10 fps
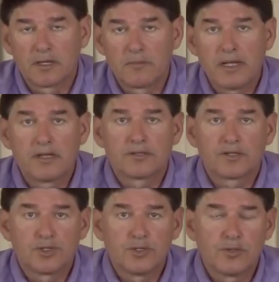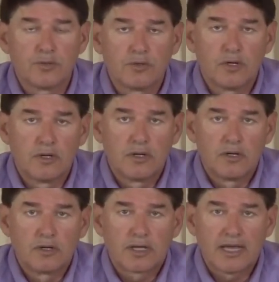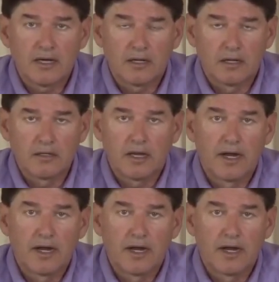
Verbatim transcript: It means that you kill